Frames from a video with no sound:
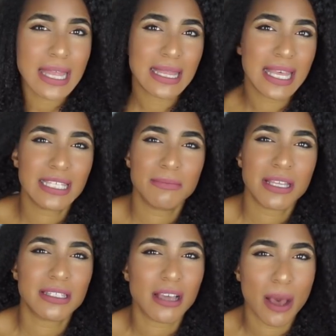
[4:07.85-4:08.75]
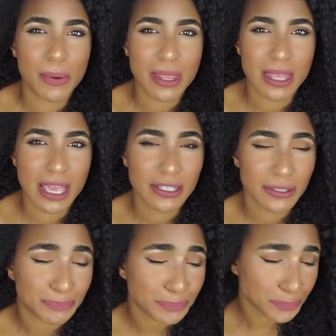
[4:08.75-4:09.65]
This means a couple of
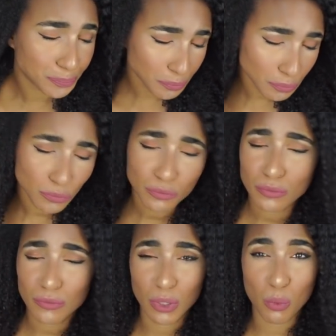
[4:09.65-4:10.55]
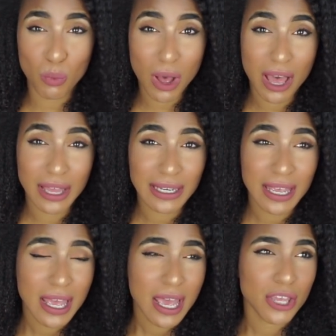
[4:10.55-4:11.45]
things.
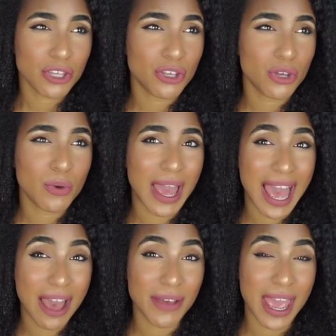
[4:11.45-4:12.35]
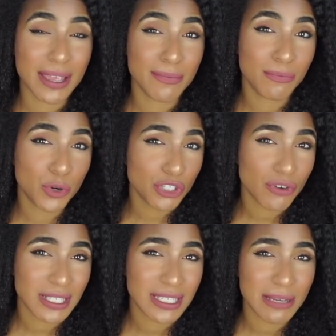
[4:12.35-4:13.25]
One, you have a
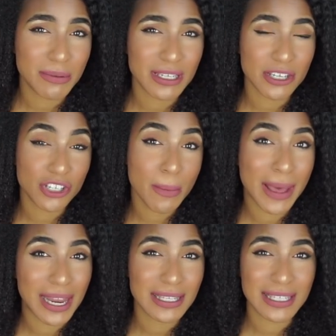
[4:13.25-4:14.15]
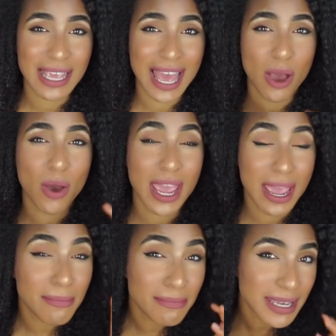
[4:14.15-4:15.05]
moisturizing deep conditioner balancing out
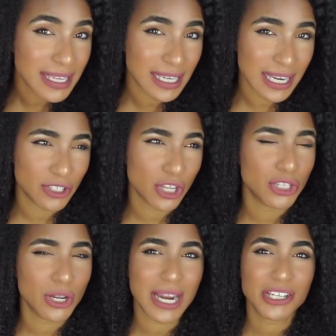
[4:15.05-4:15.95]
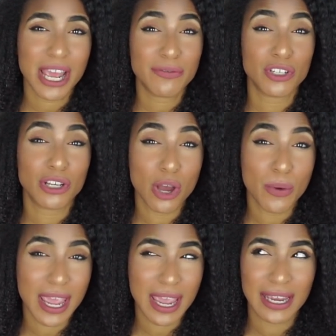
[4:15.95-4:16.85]
immediately, so you don't actually have to
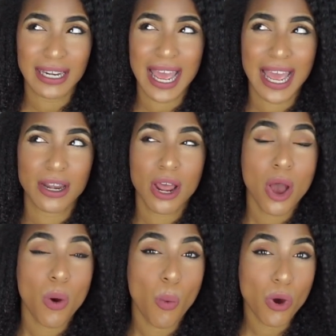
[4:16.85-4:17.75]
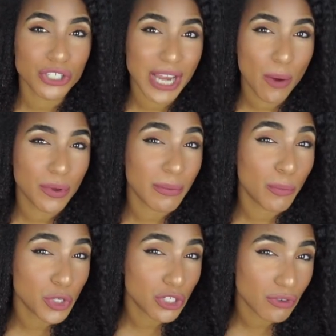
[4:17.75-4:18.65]
go in and wash out with a
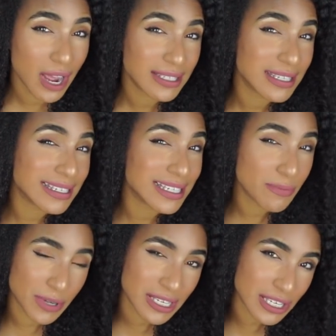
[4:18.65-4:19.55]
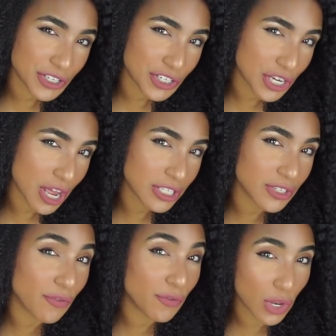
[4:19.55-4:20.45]
moisturizing deep conditioner
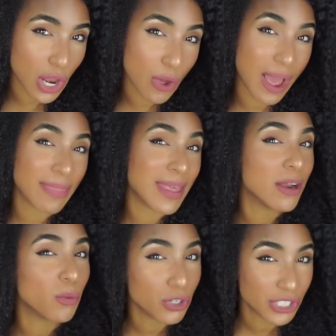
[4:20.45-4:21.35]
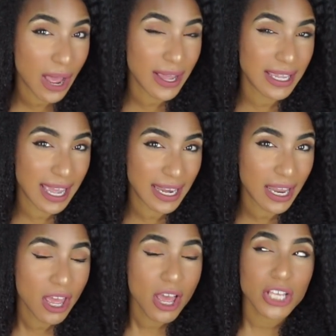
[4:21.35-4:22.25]
to follow and then wash out
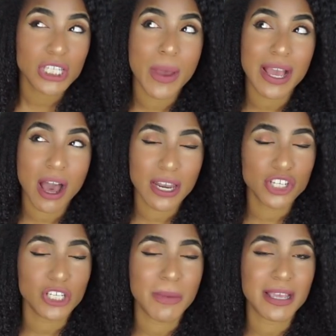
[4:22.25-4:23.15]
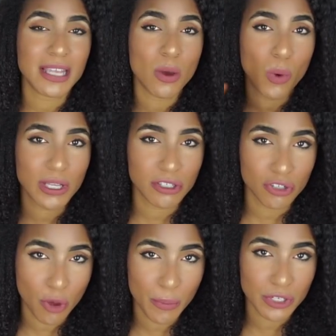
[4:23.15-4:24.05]
again. So it kind of just makes it a
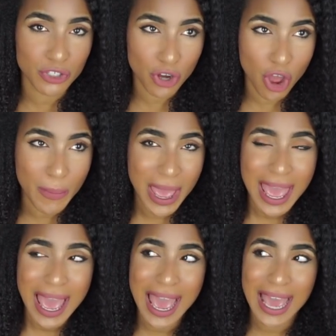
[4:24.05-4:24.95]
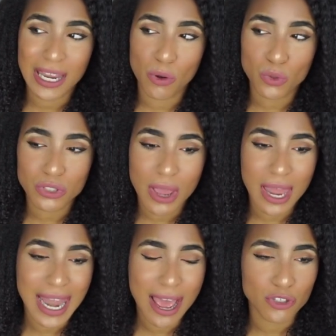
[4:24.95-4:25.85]
one-stop shop, and it also
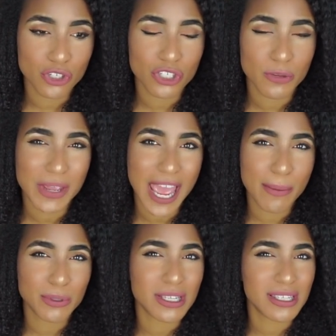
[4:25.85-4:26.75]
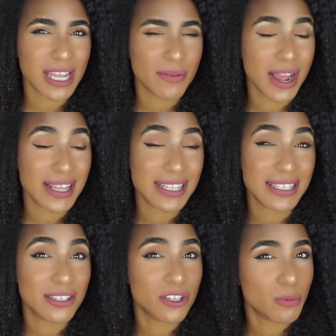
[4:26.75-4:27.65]
allows you to be able to see, right,
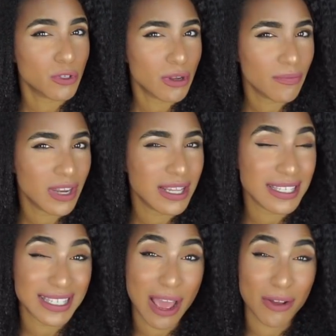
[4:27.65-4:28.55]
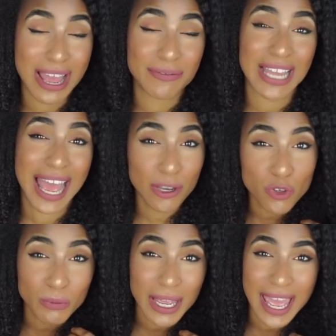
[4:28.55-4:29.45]
this is super strengthening, this is how I have to
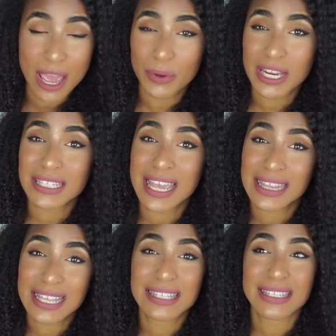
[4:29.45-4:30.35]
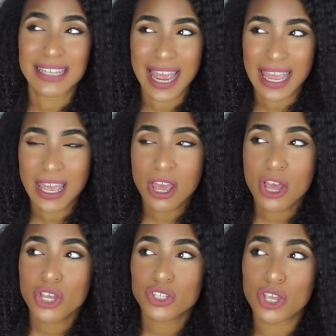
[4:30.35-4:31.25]
handle my hair when it's in this state.
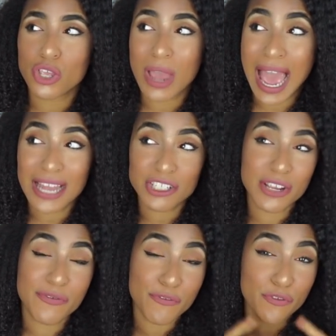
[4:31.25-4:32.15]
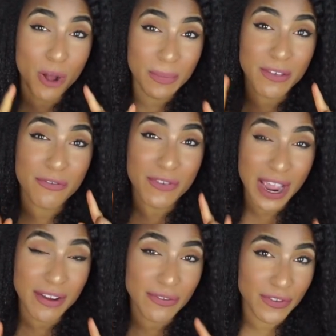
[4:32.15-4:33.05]
So you actually, from the
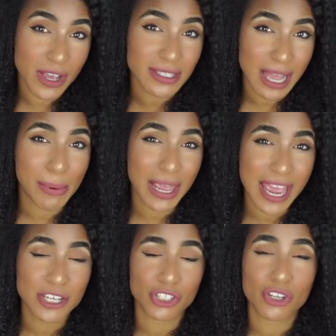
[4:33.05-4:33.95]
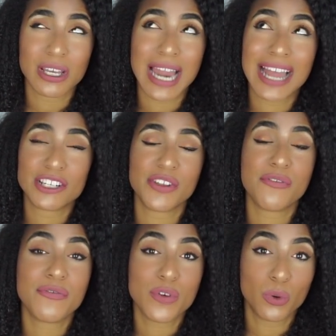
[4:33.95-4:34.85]
very first application, you can
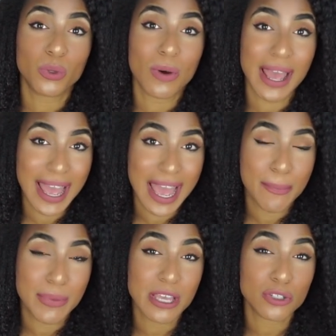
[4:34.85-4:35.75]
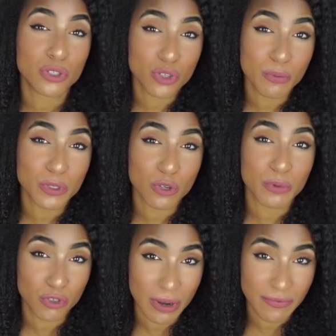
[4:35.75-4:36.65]
actually feel your hair being super
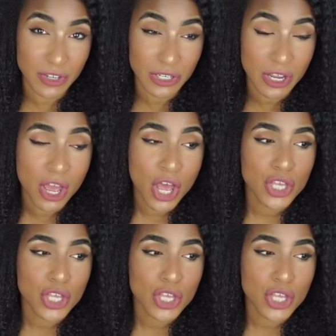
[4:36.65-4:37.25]
strengthened.